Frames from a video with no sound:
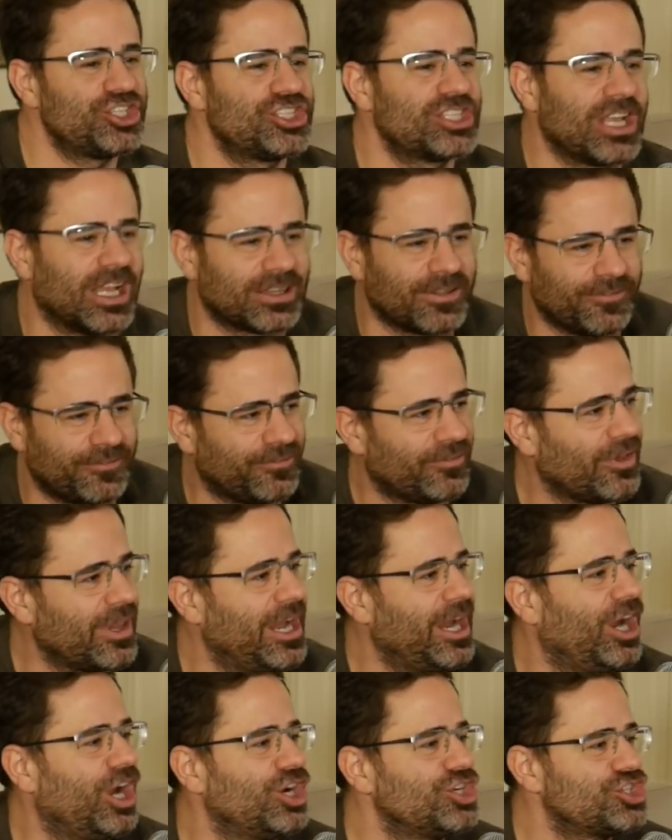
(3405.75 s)
She's got the
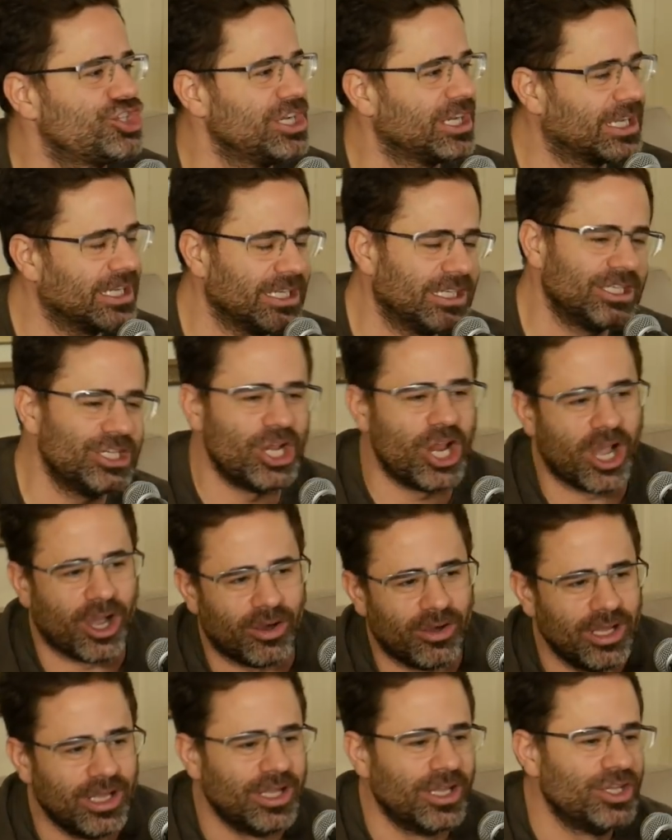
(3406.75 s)
flair. She can, you
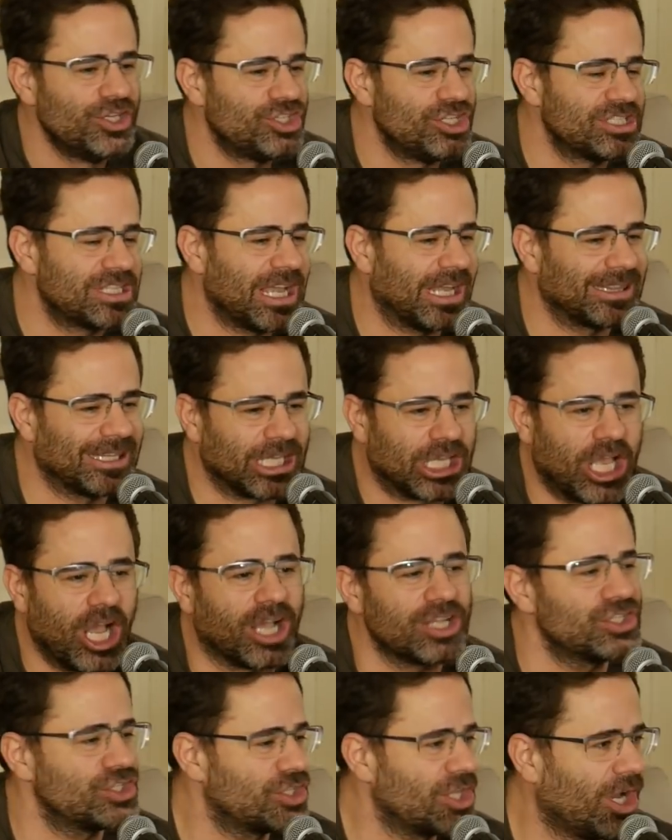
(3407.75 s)
know She's got the
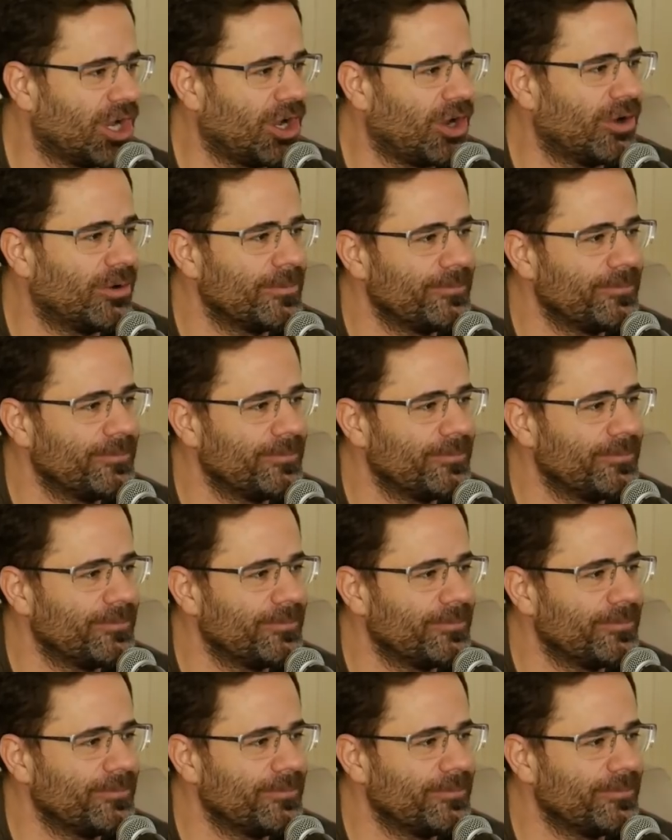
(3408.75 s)
gusto.